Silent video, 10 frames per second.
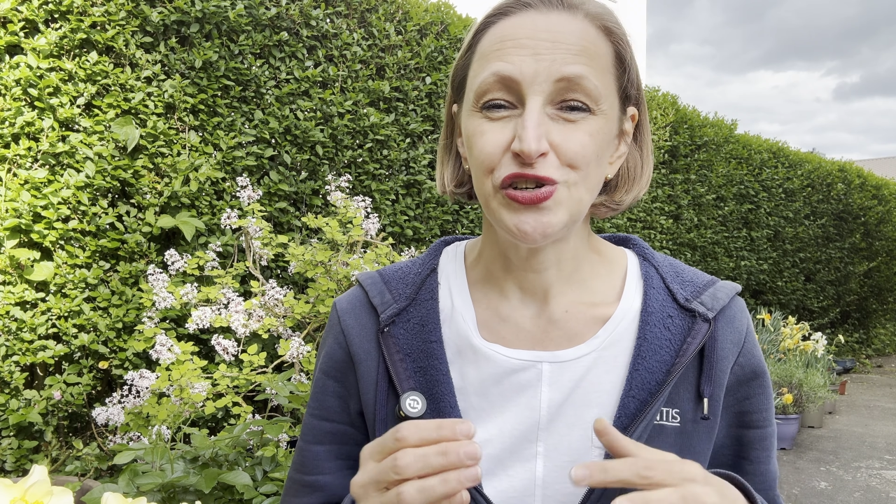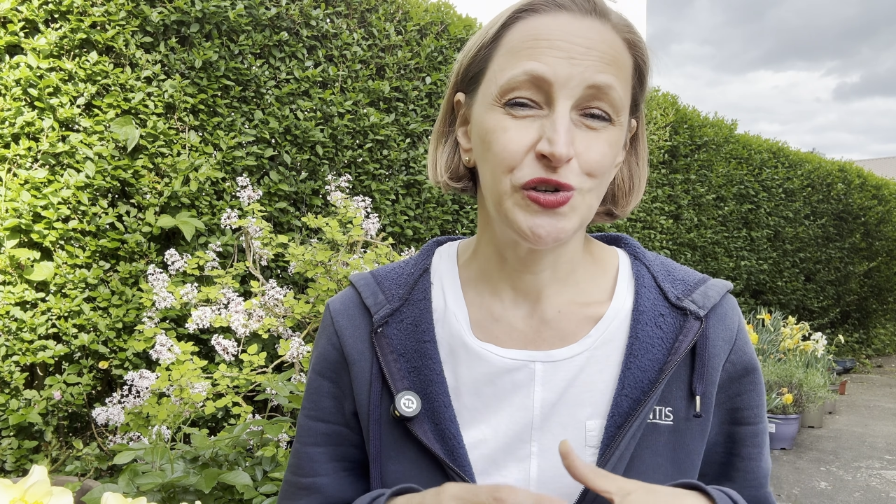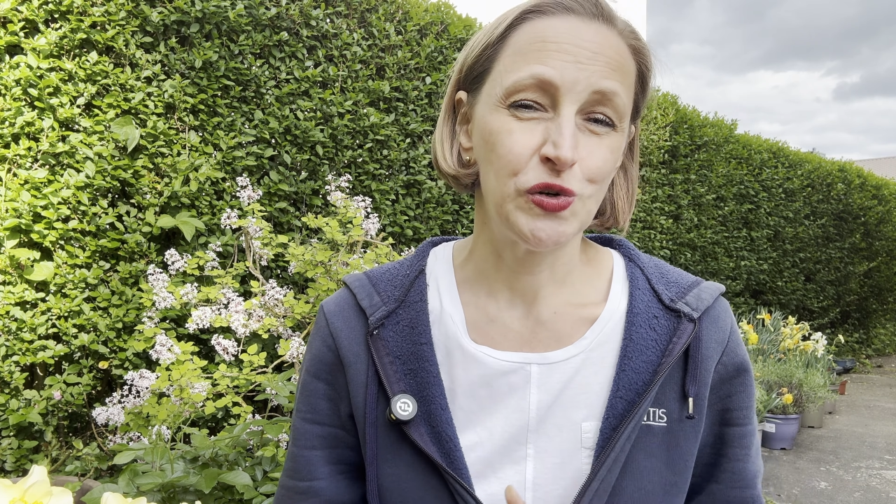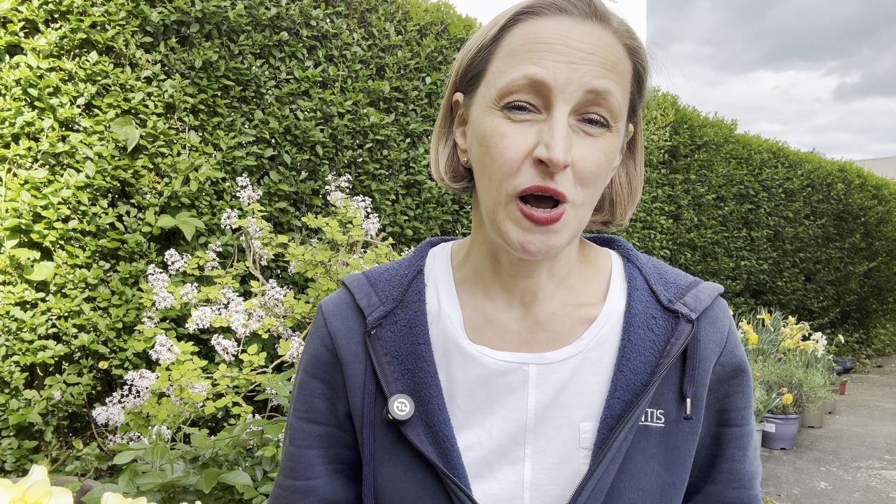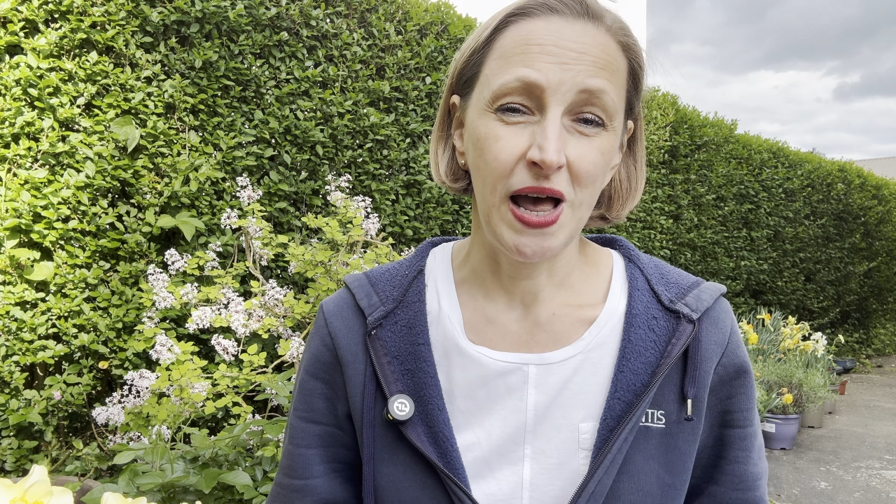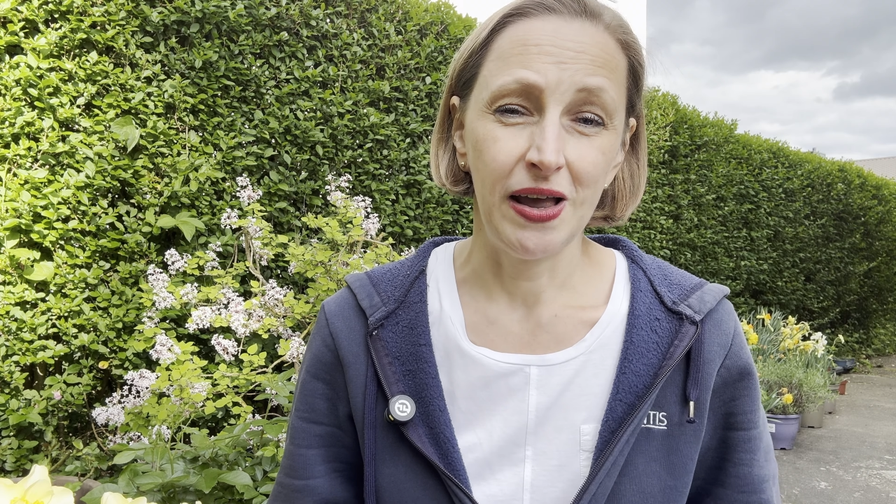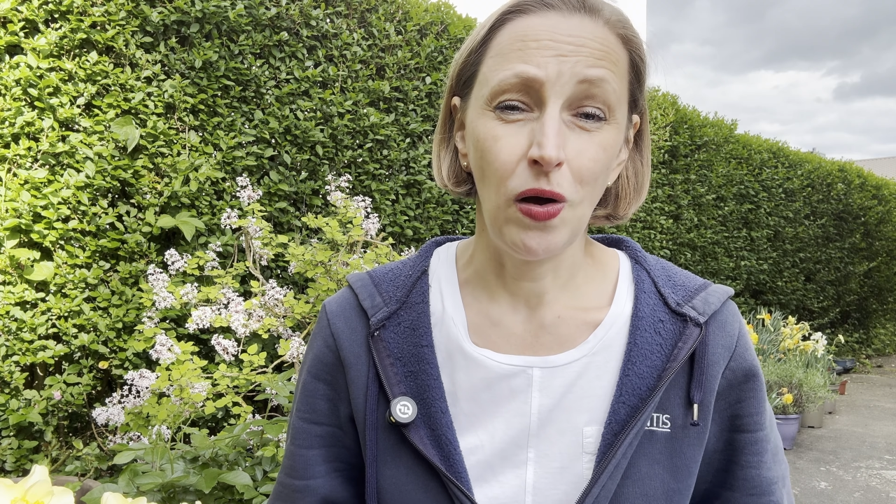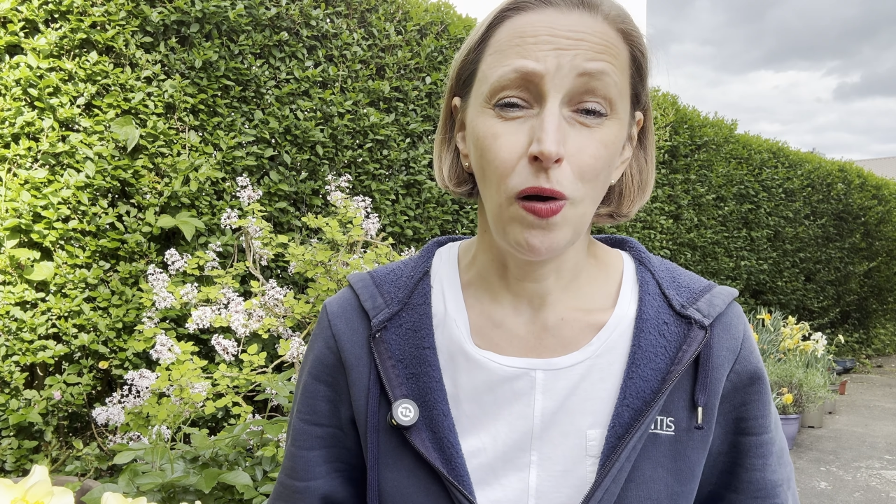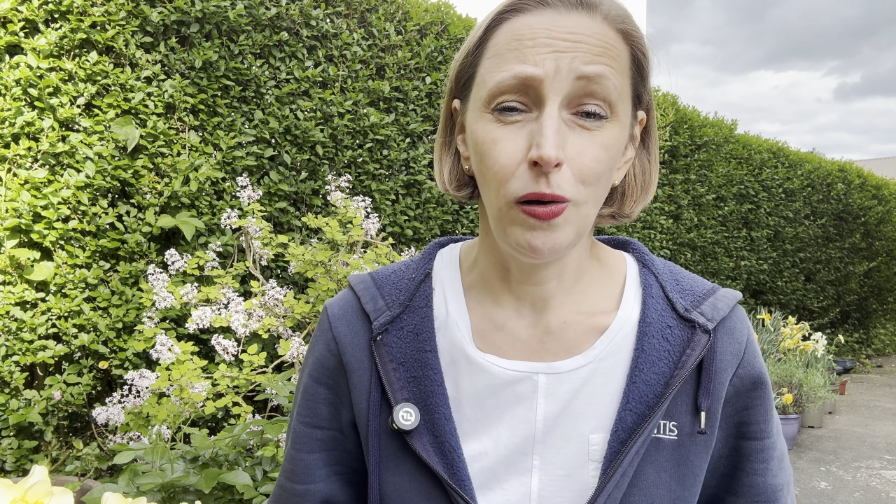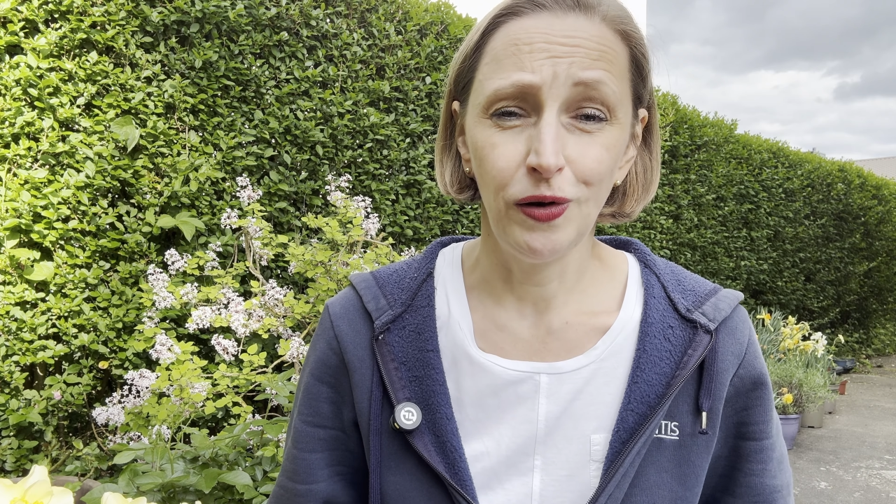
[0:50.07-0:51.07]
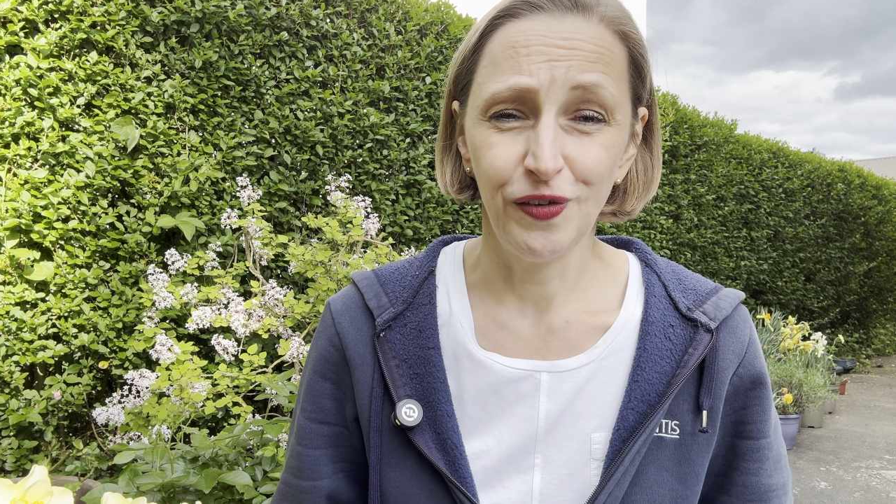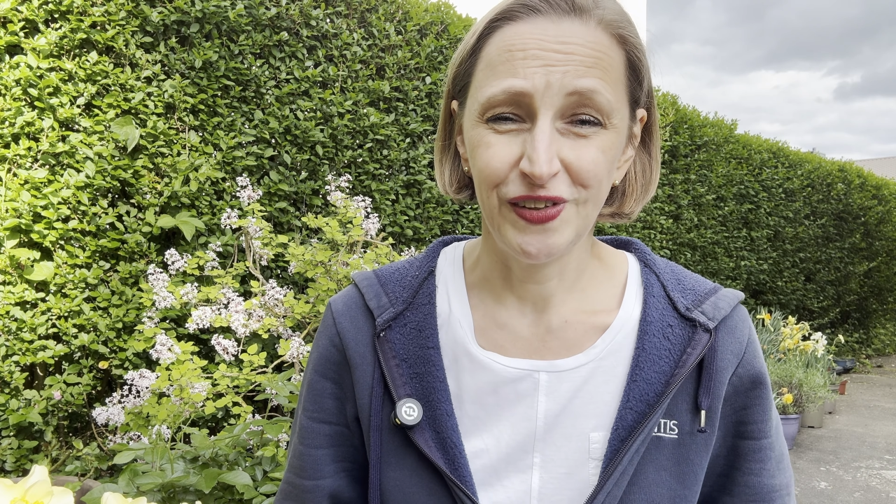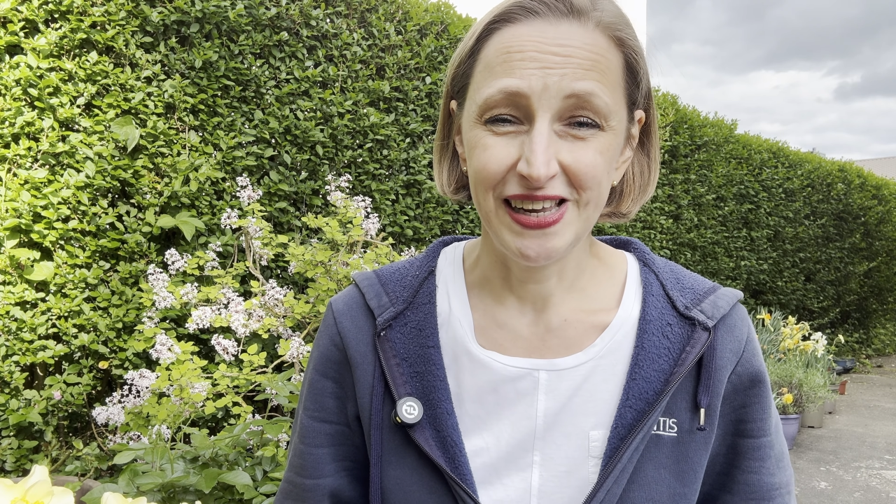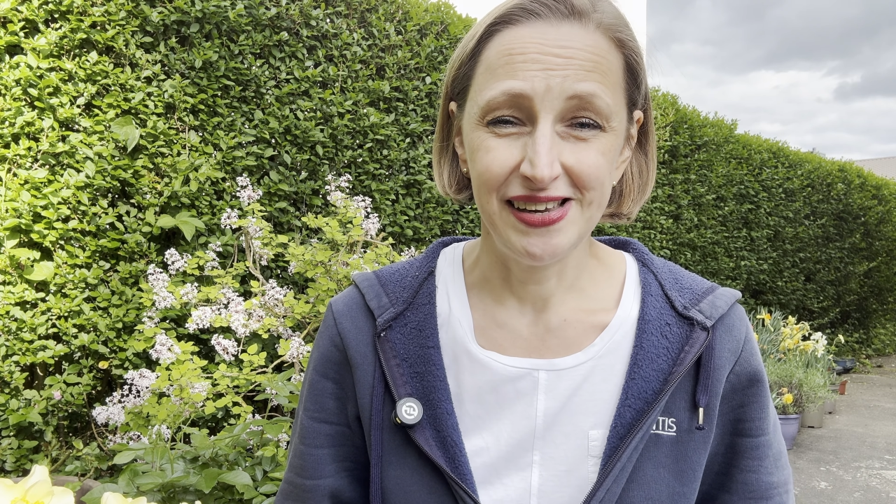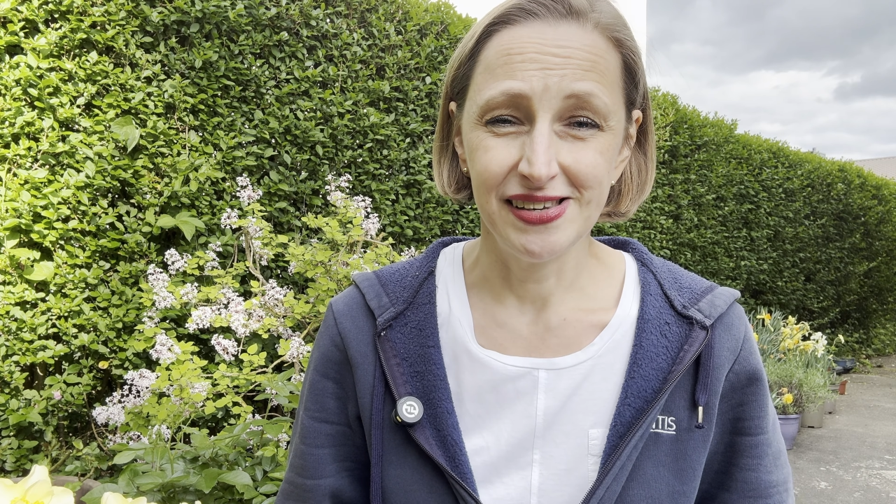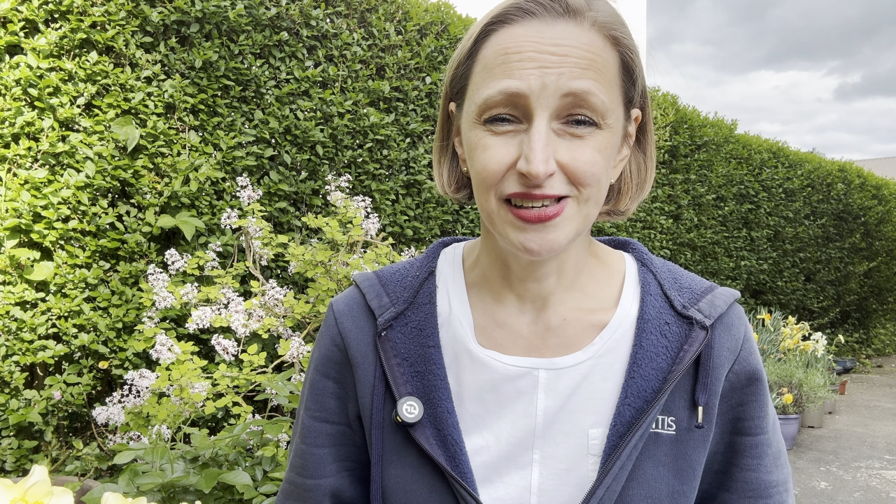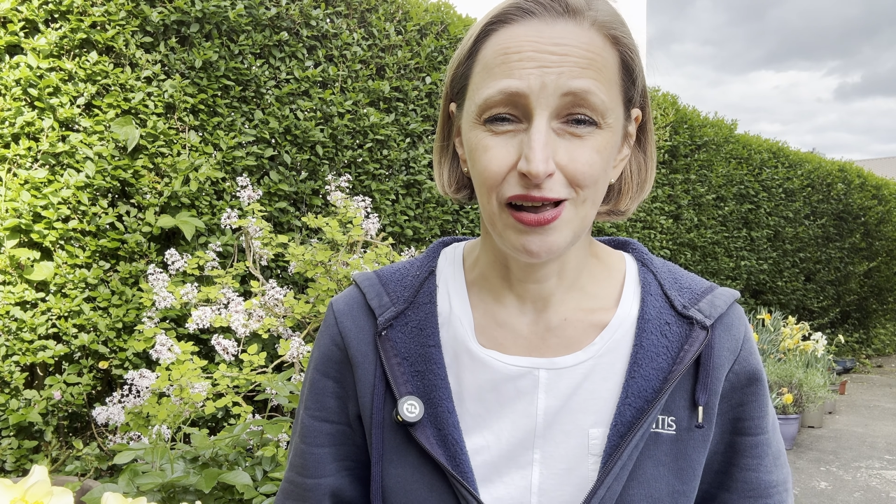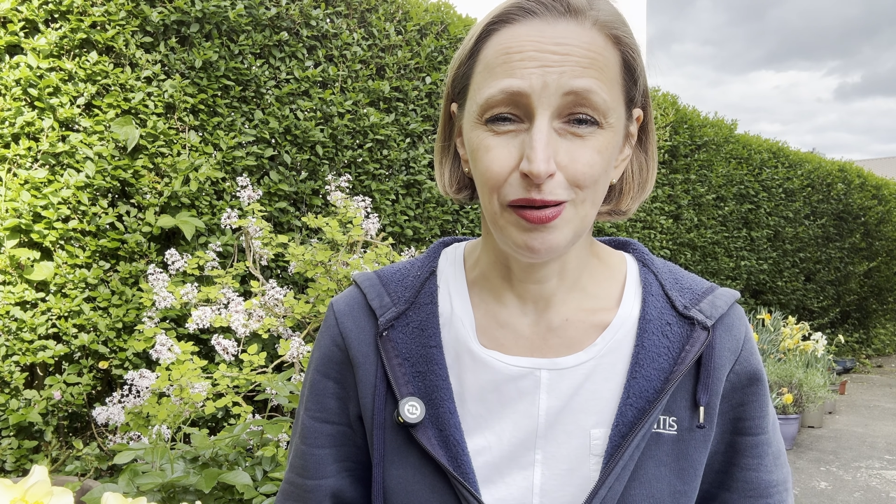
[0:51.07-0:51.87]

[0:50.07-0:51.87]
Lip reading: try all of these